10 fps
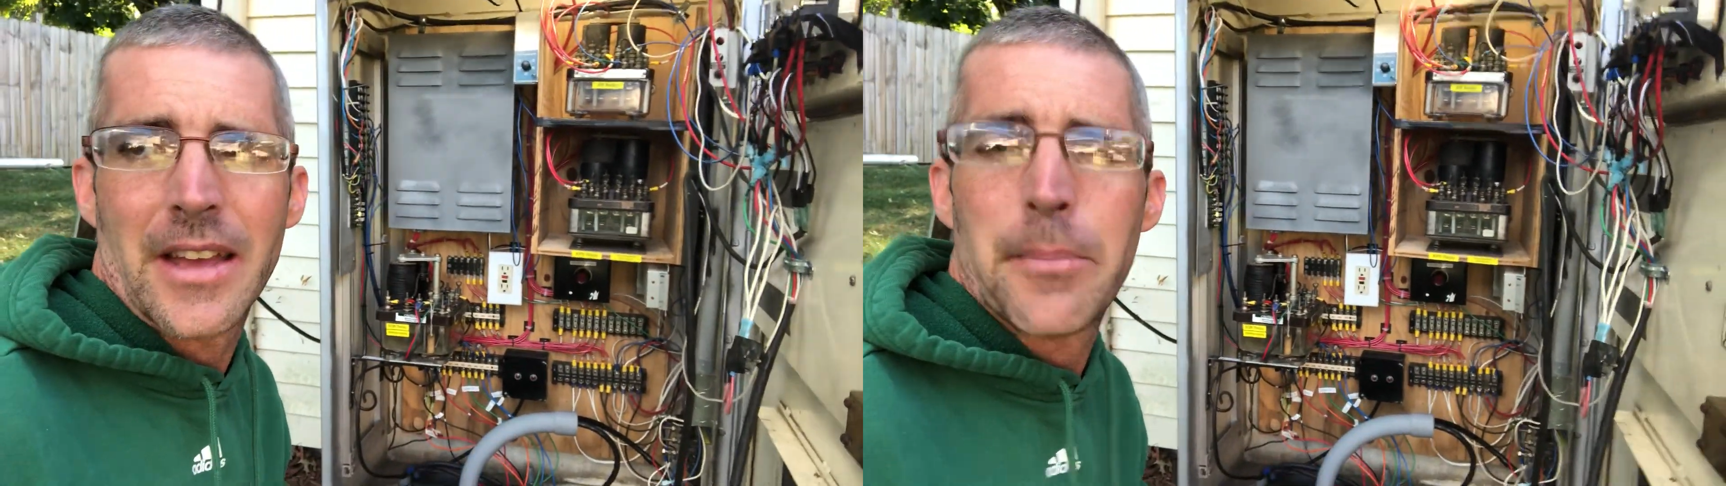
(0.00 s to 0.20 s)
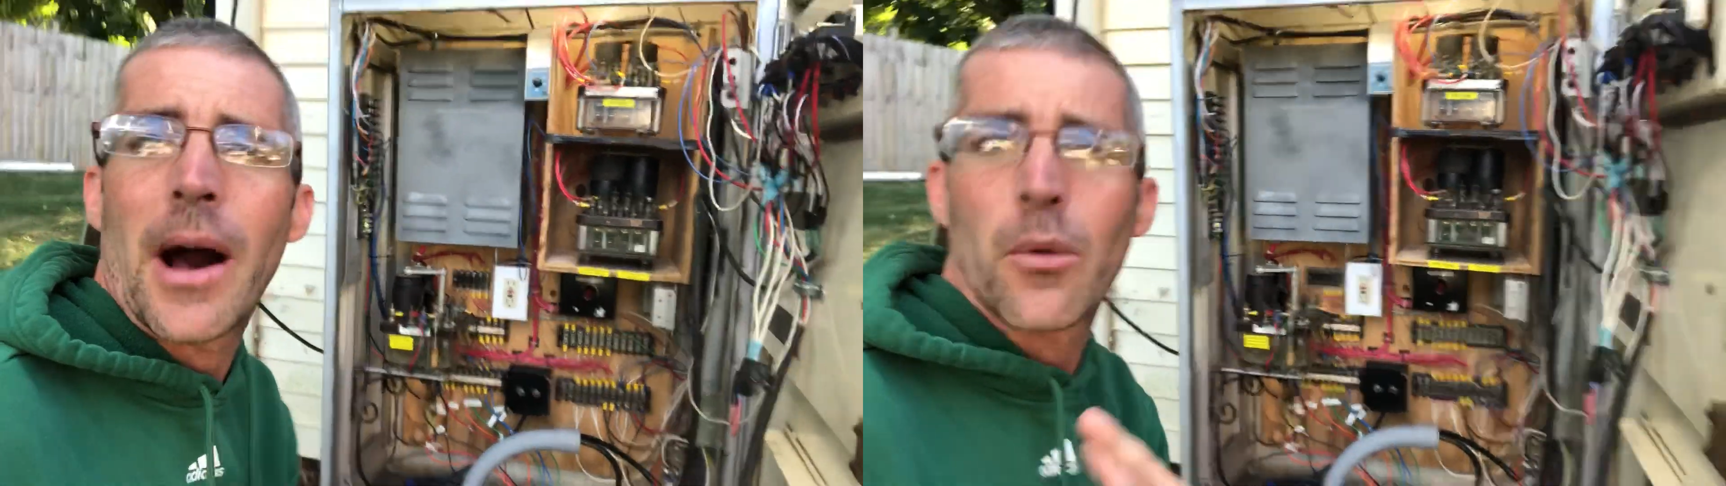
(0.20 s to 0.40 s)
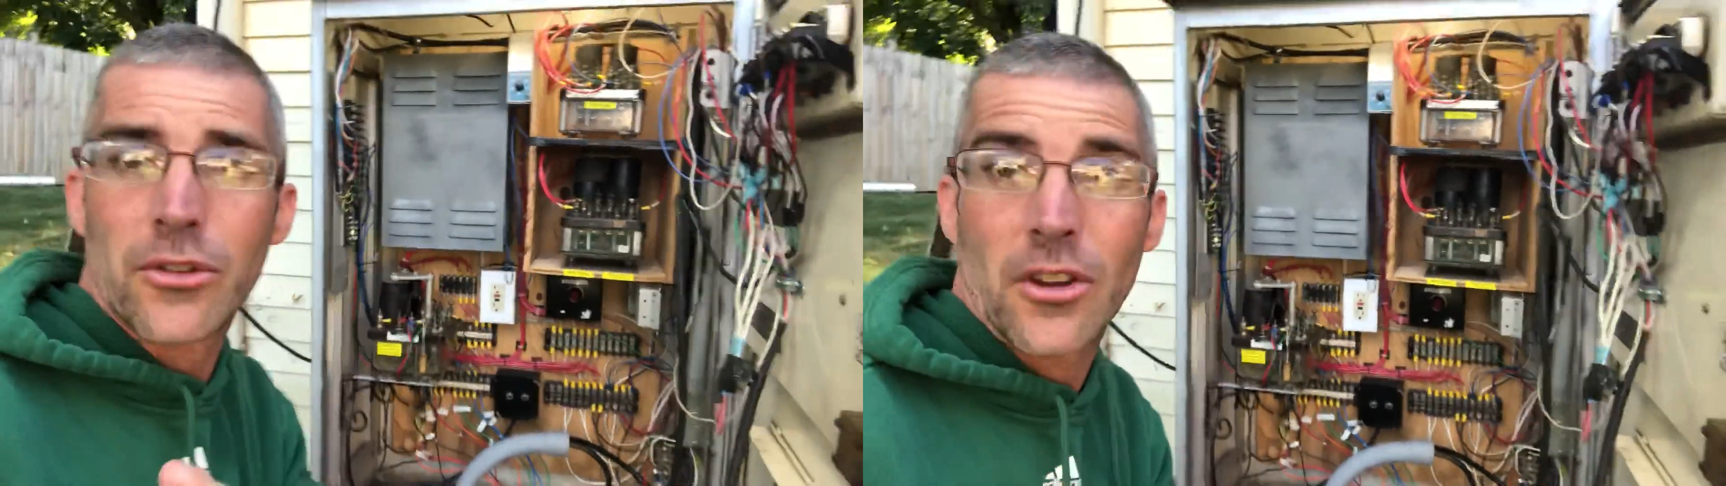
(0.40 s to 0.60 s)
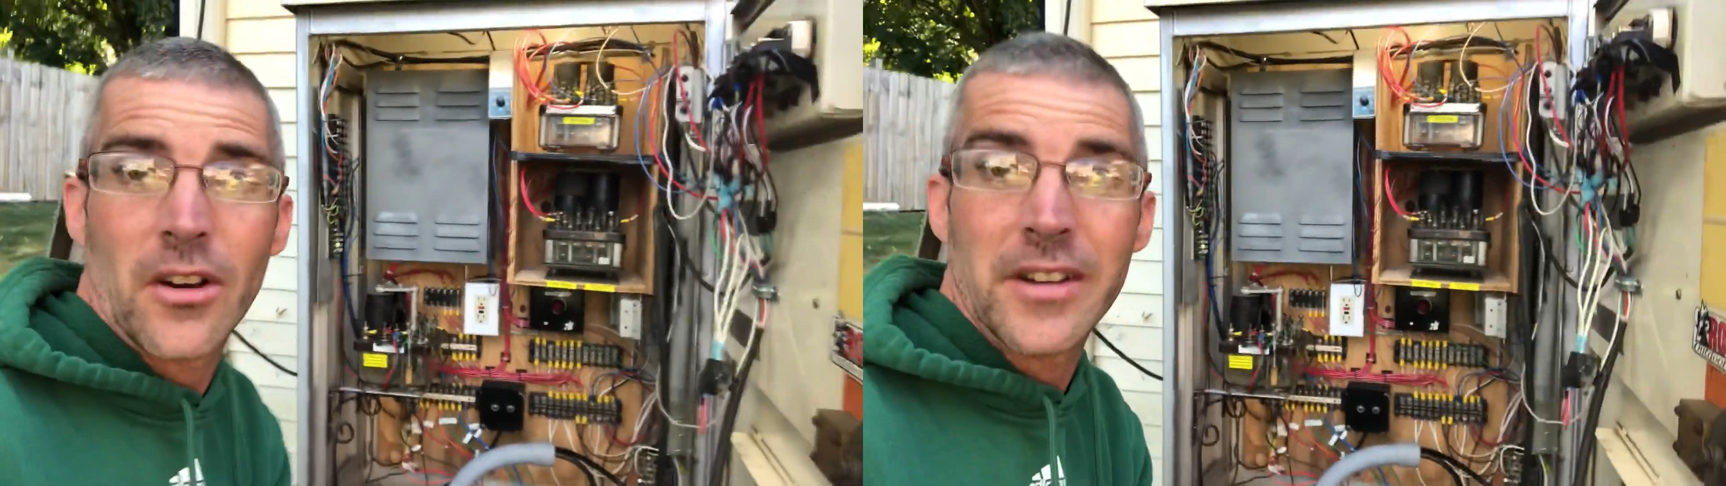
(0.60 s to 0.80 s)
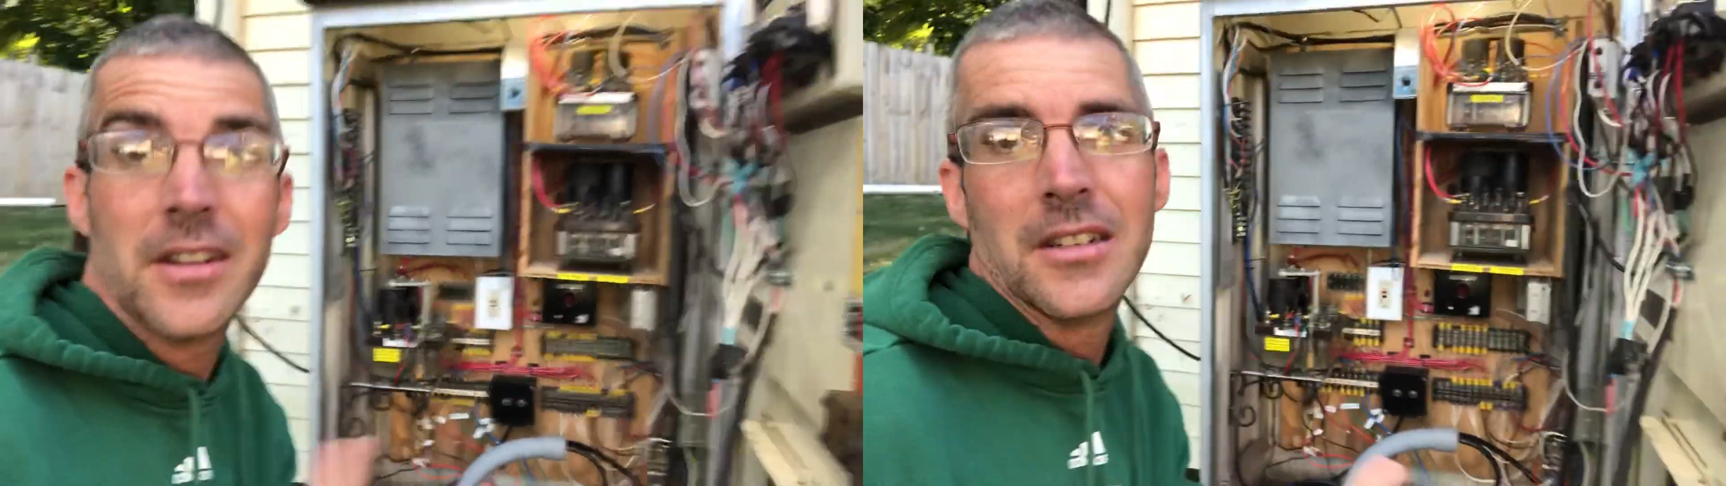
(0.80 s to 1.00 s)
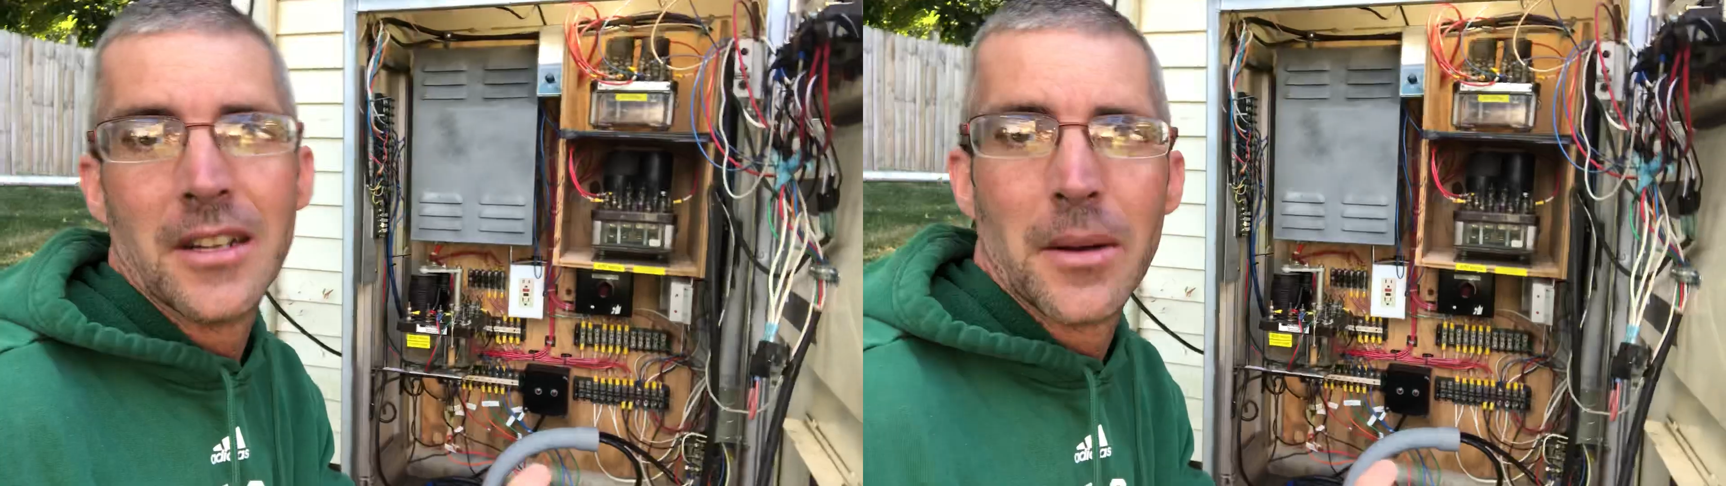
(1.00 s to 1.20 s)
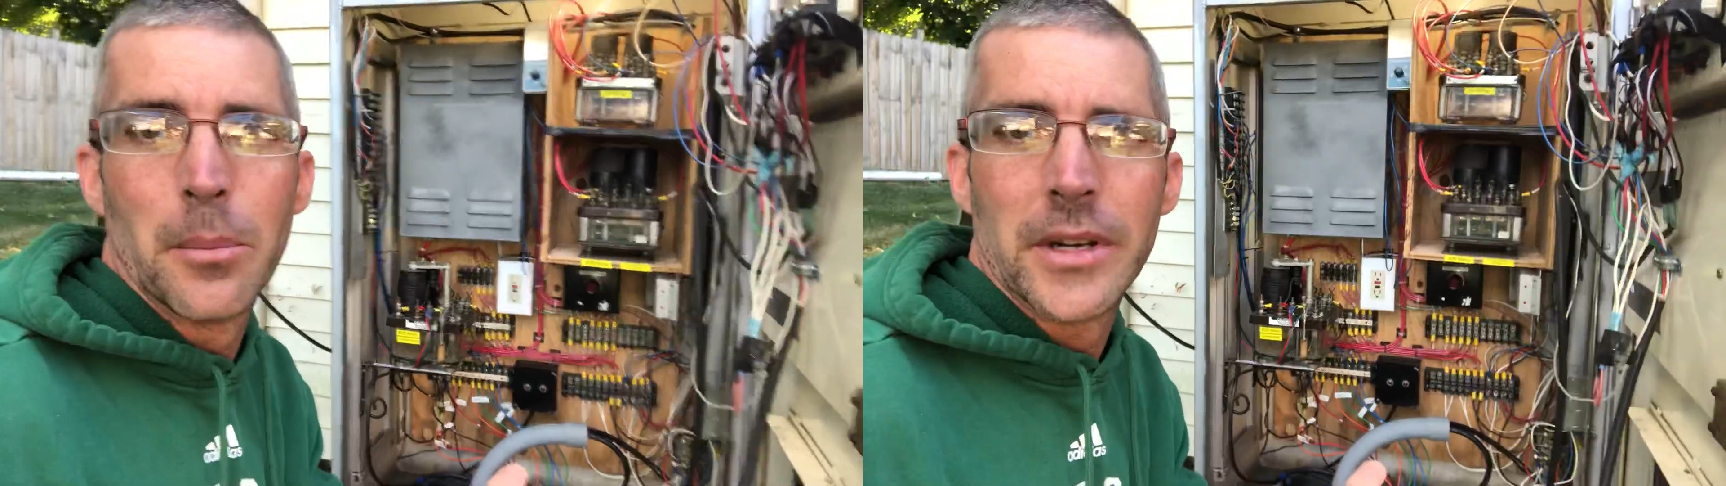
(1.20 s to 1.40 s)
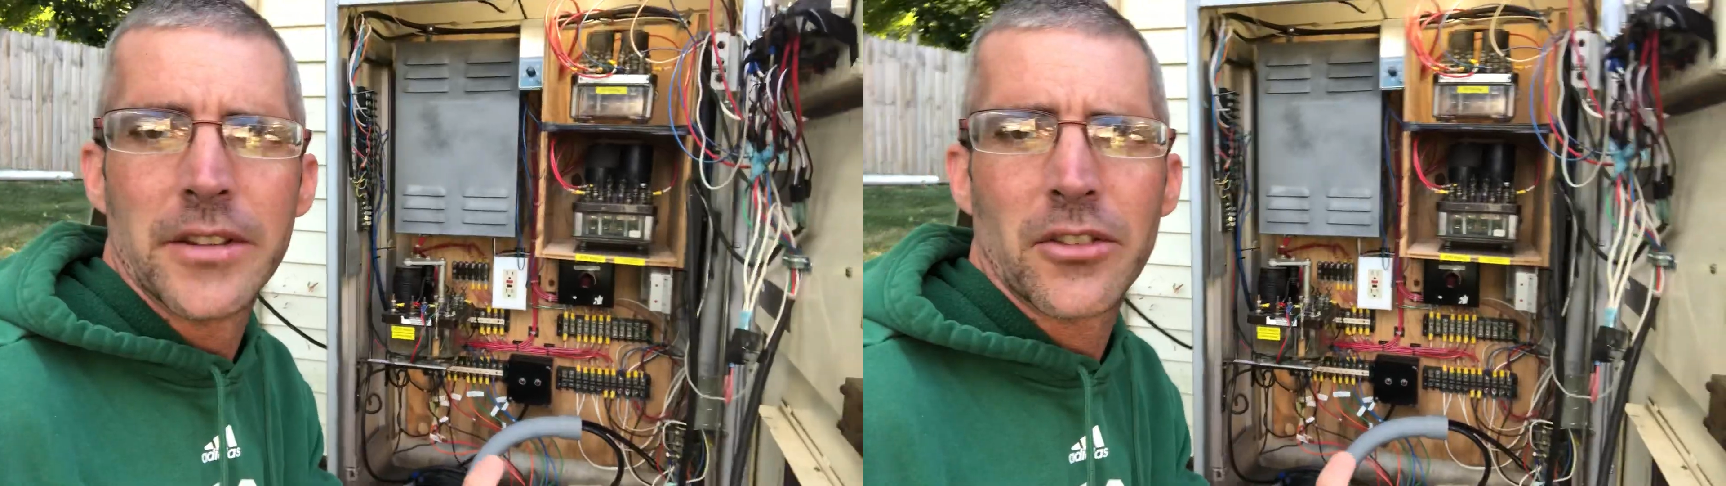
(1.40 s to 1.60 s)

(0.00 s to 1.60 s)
It powers on, but it